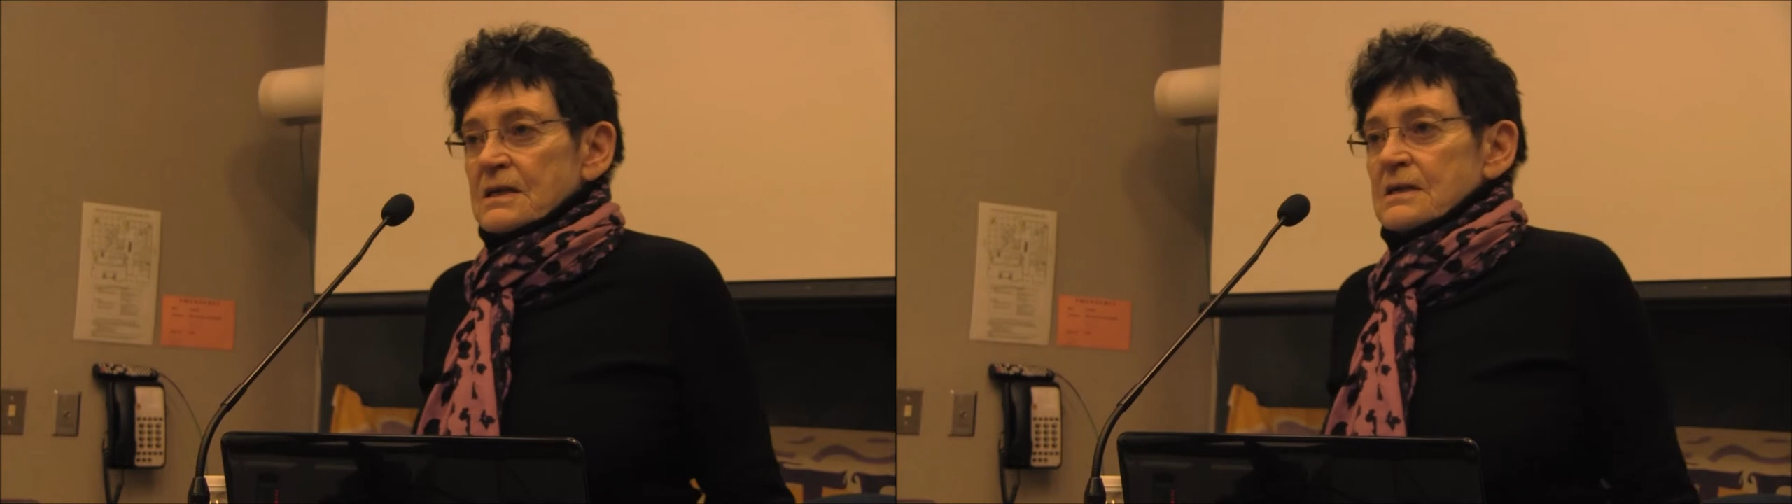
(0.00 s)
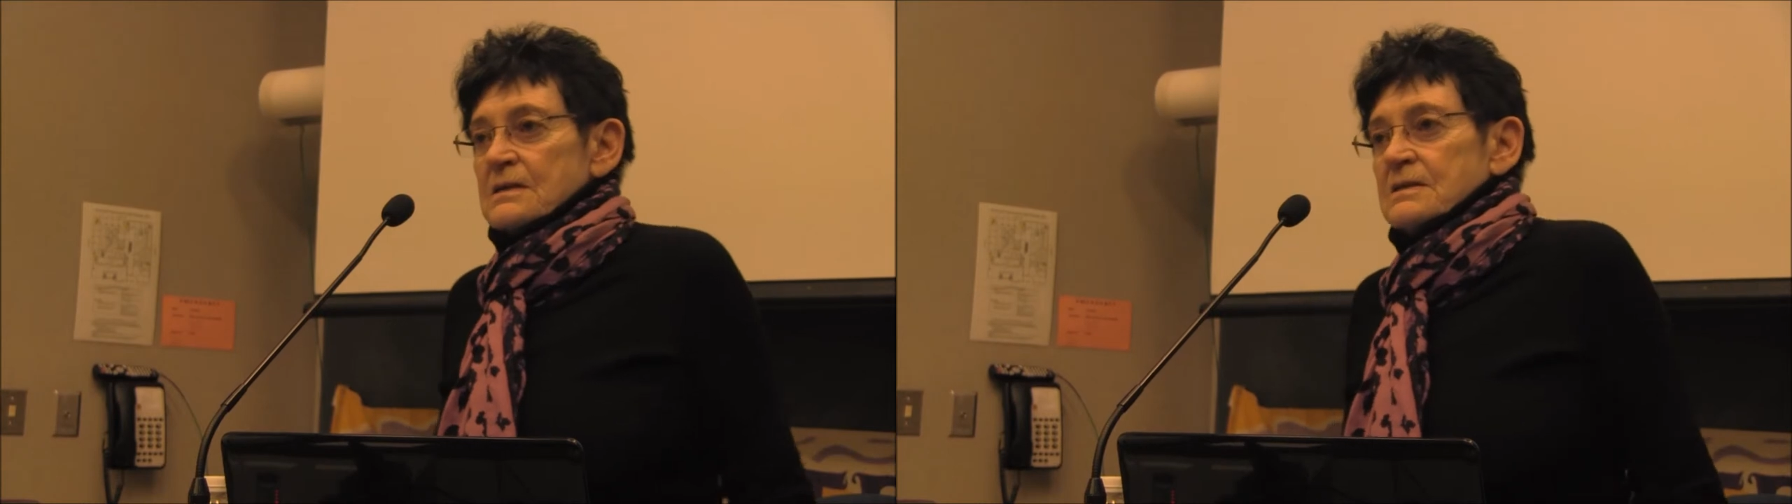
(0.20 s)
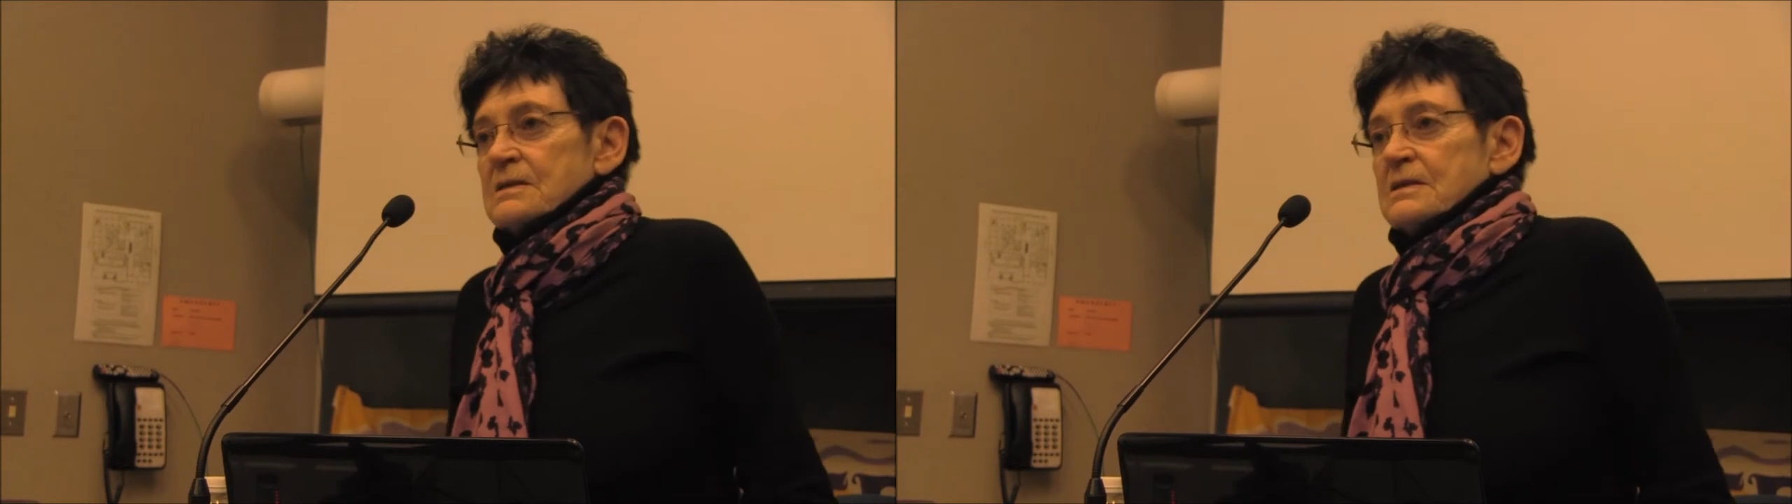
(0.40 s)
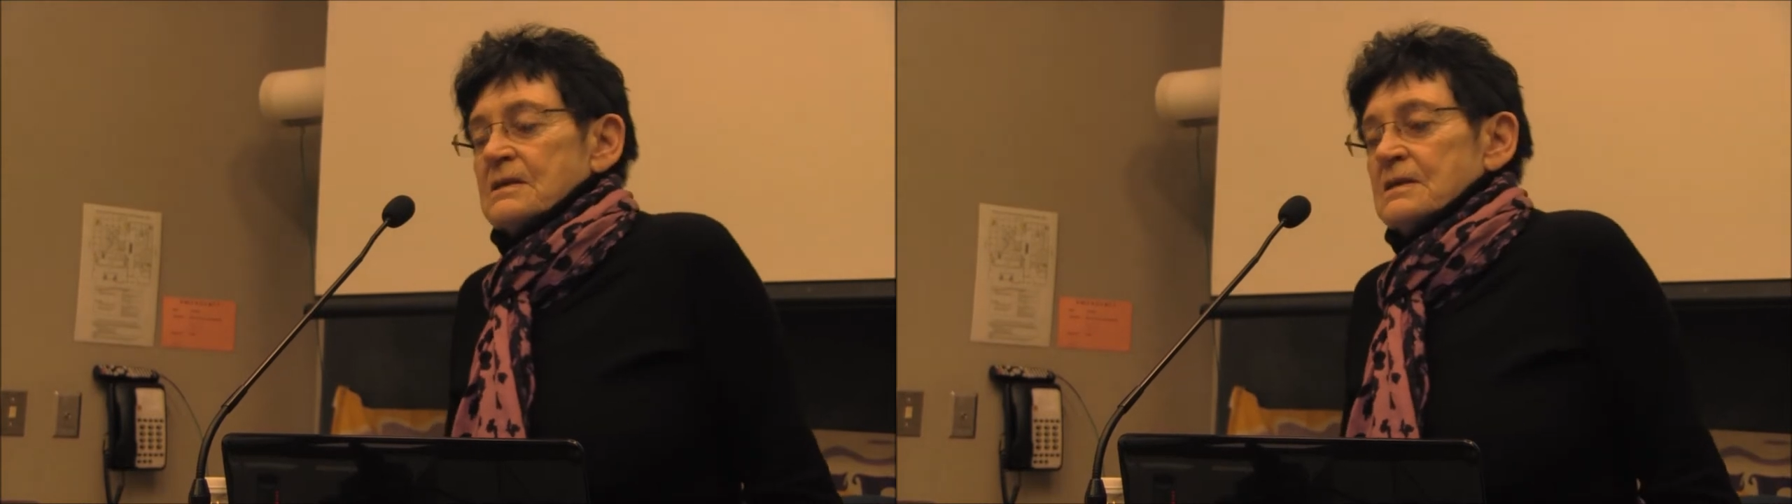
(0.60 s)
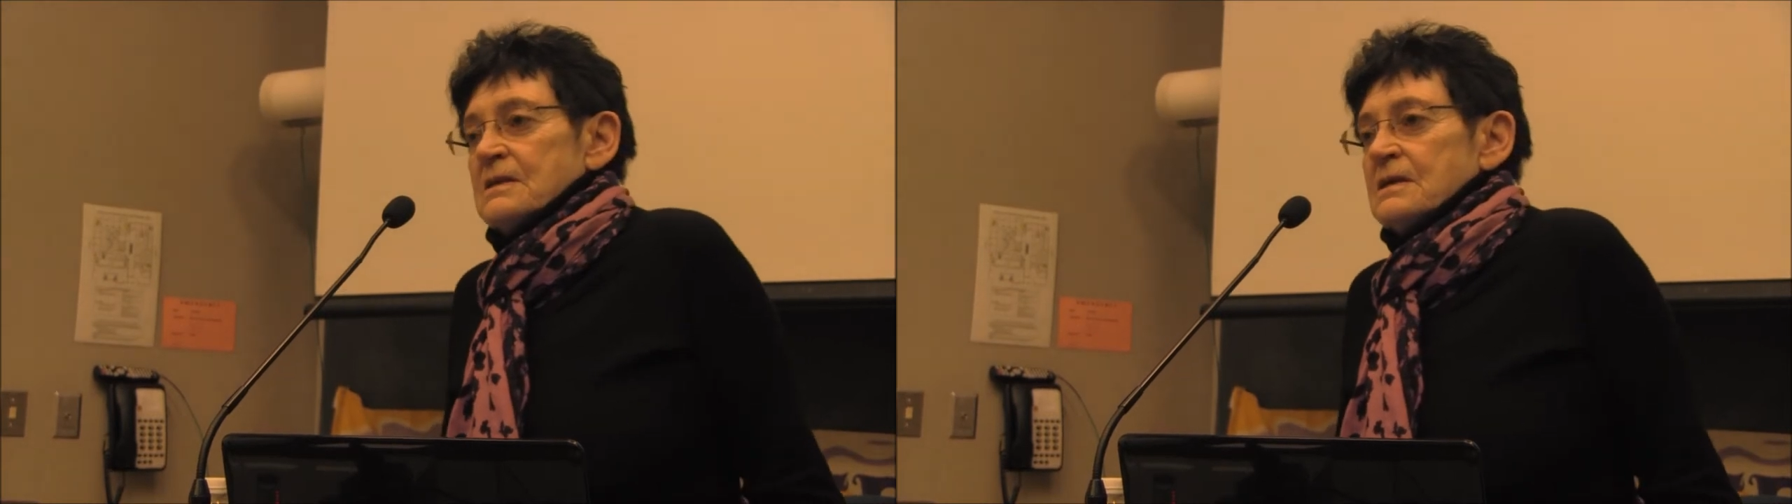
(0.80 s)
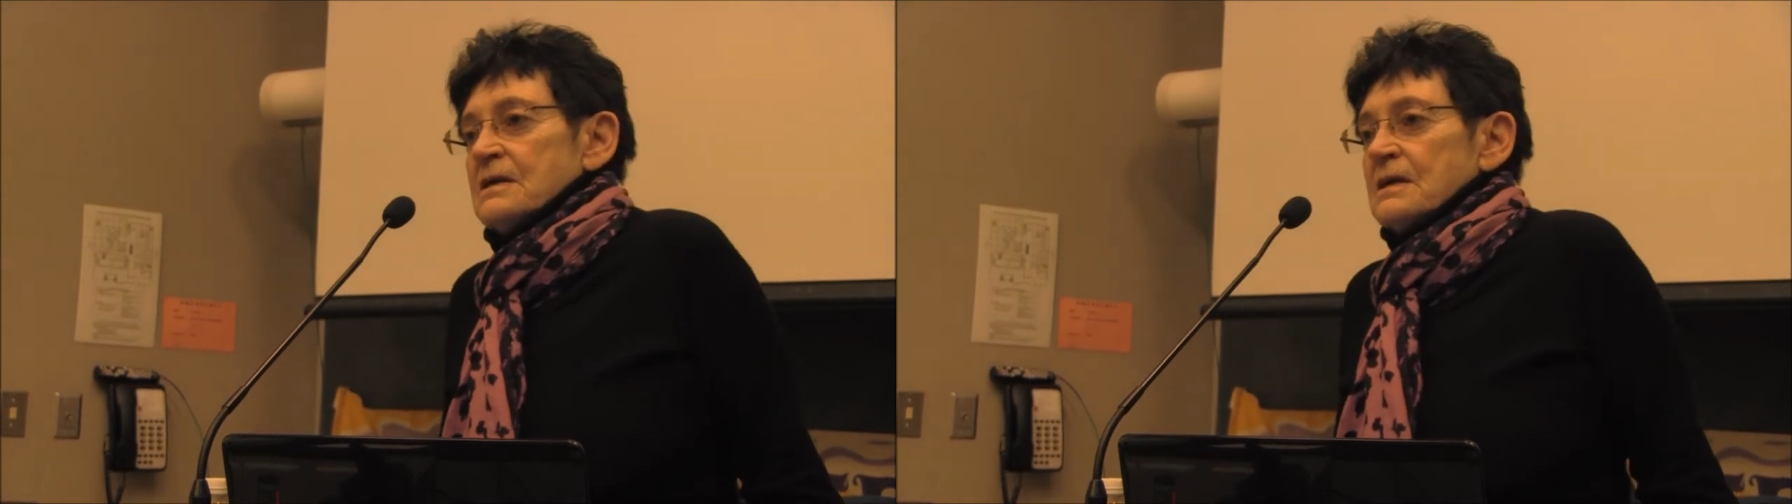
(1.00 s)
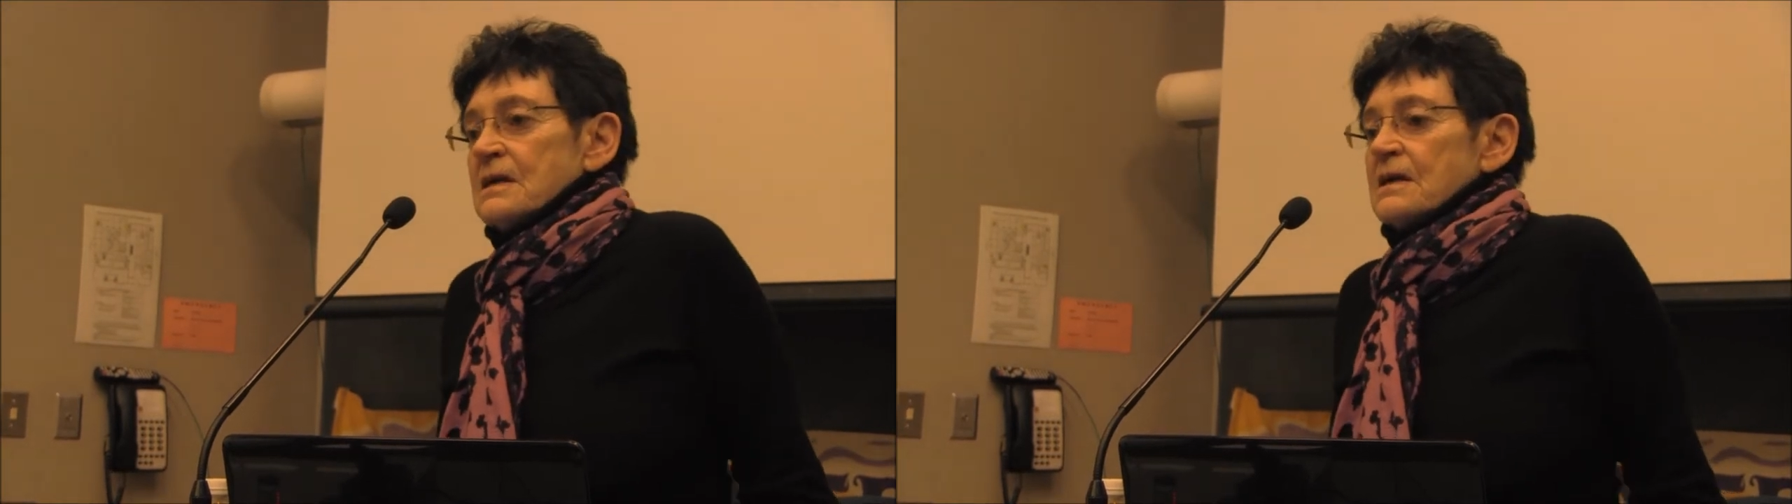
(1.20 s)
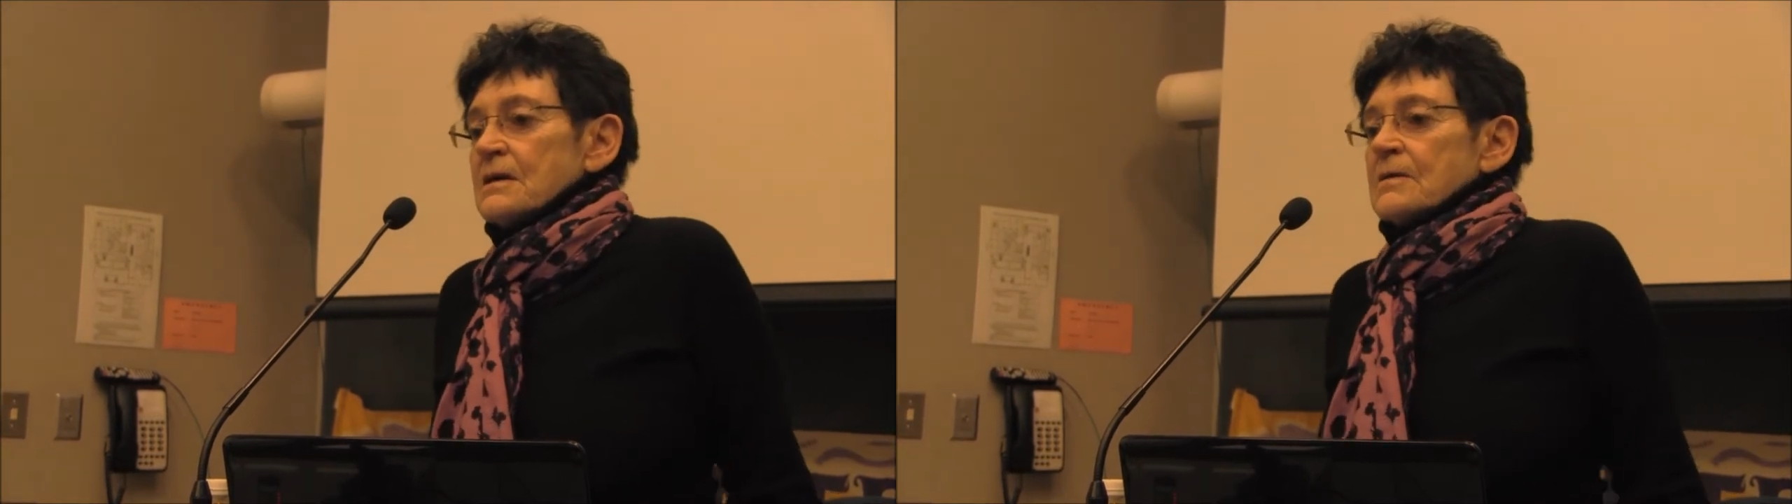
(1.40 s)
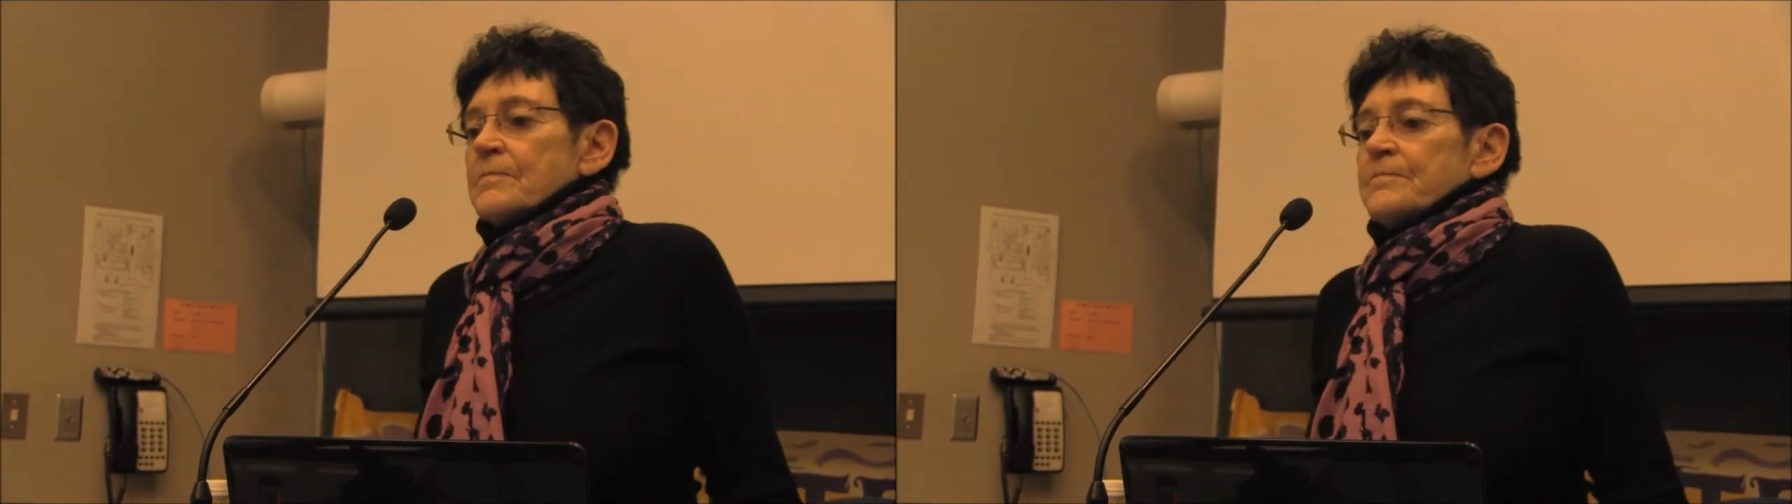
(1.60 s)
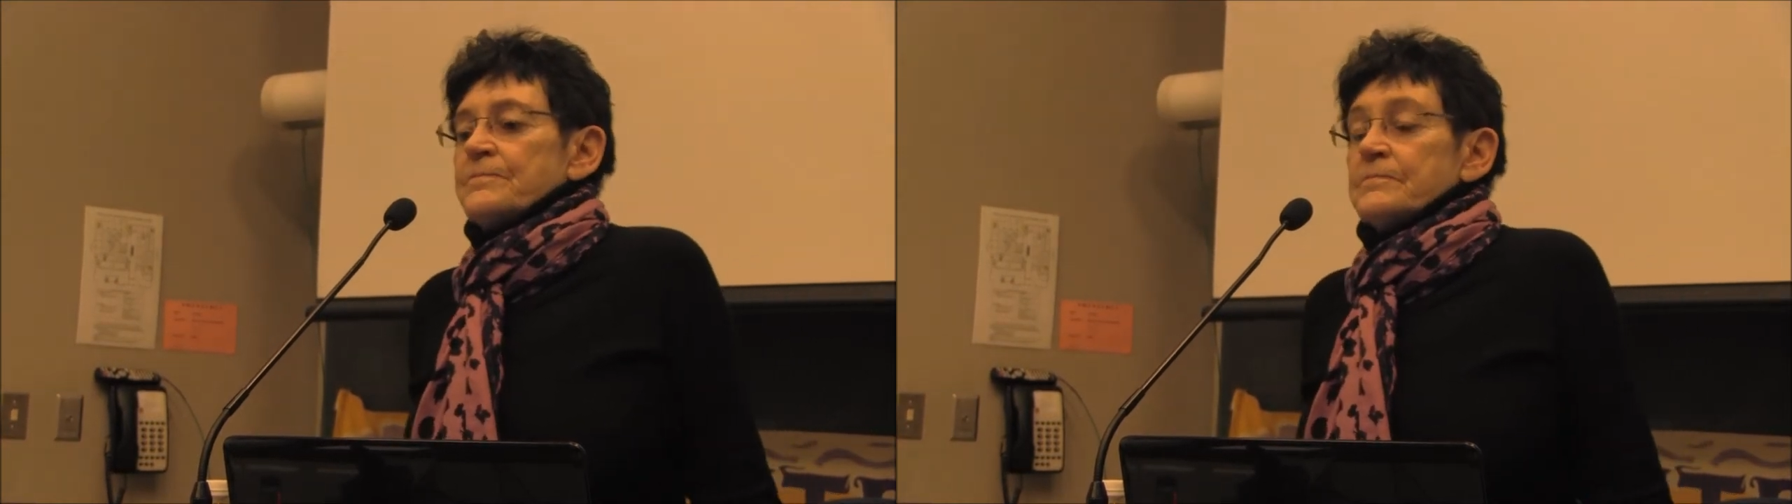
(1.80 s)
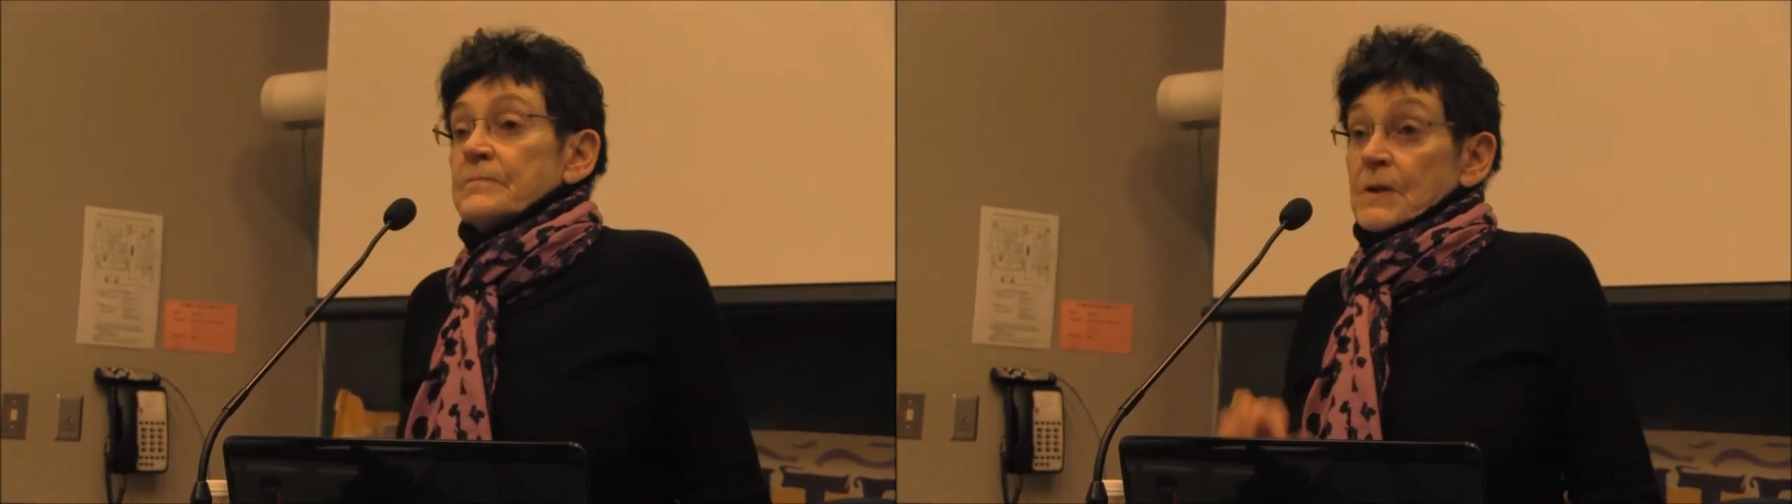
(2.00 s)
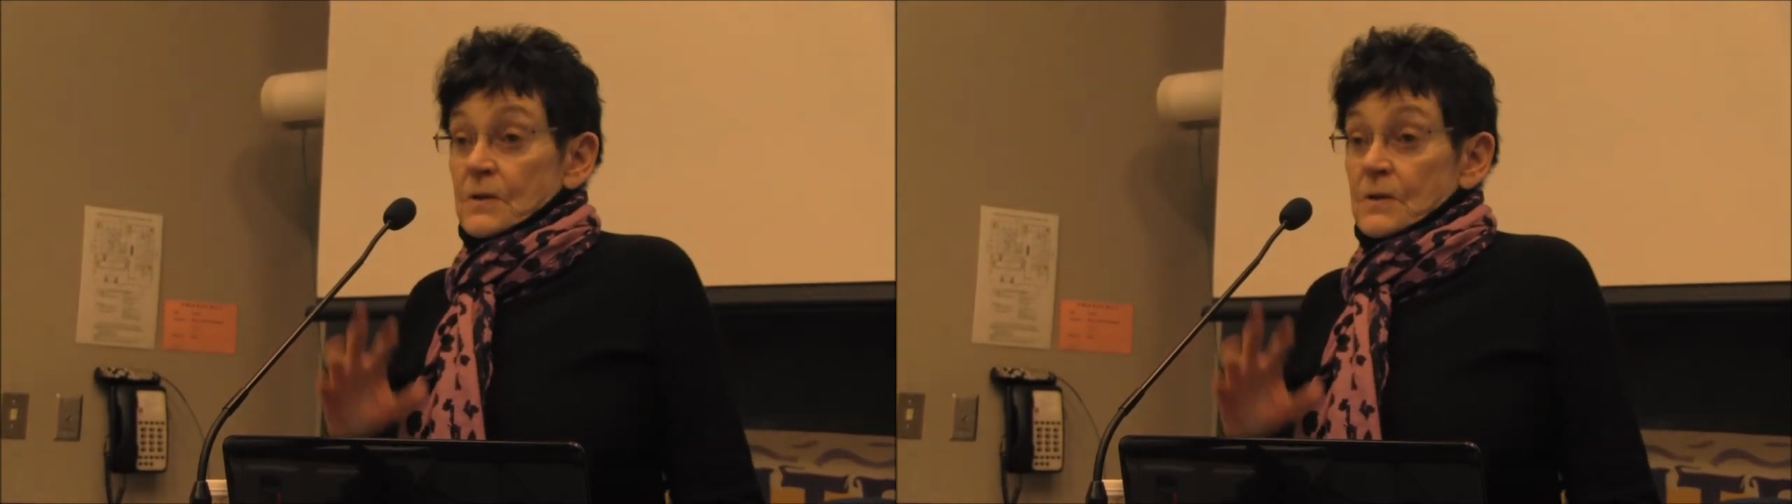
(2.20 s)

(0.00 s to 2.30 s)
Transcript: is um,